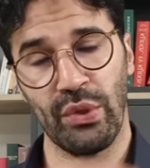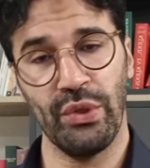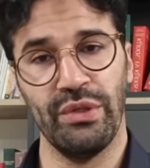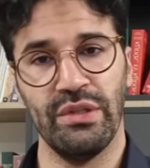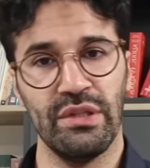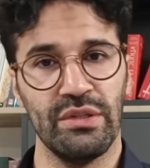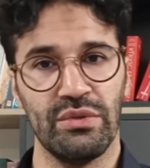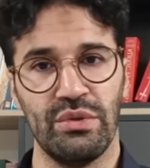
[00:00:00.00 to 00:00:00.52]

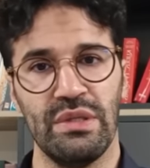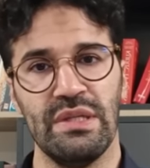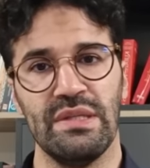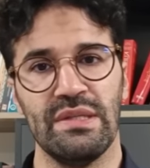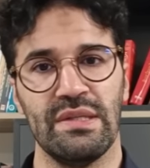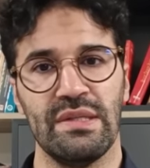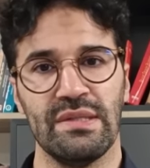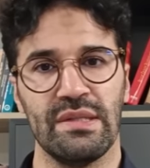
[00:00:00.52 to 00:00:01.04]
pointing to
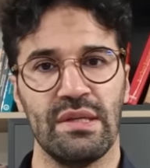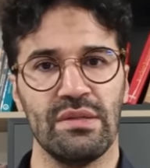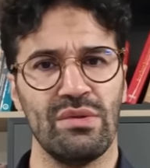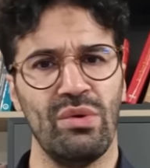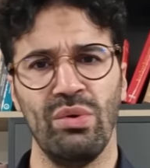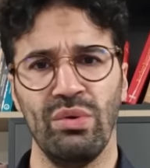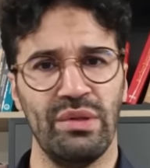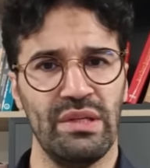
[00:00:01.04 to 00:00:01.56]
these, he says,
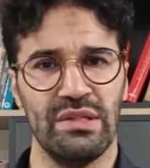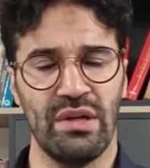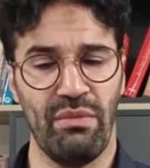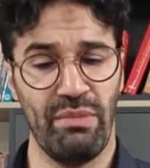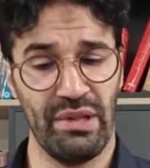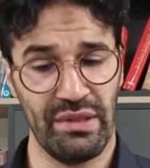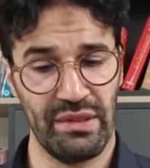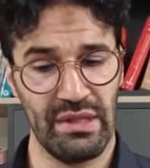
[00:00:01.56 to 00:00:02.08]
All these
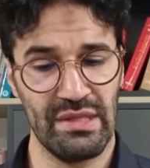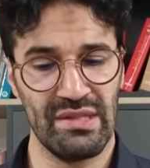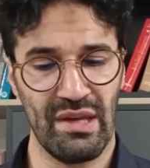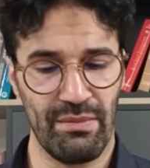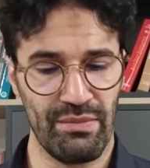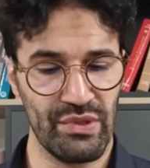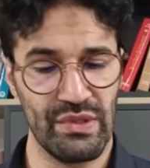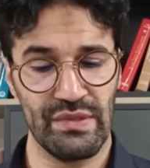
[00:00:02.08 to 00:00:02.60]
are but
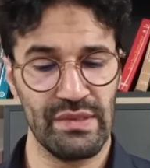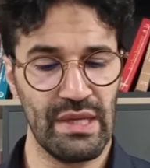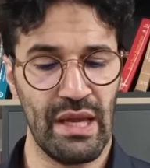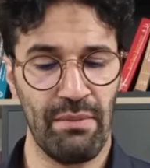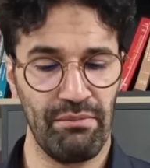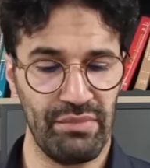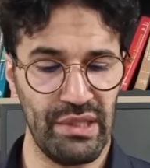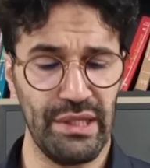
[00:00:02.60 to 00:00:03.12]
deceptions
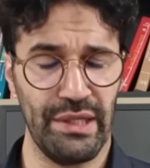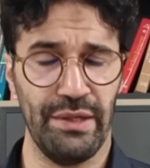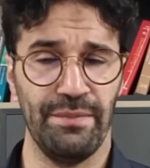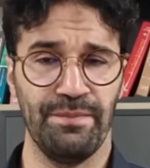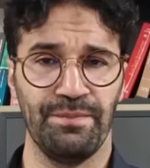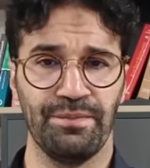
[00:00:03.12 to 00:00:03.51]
and play.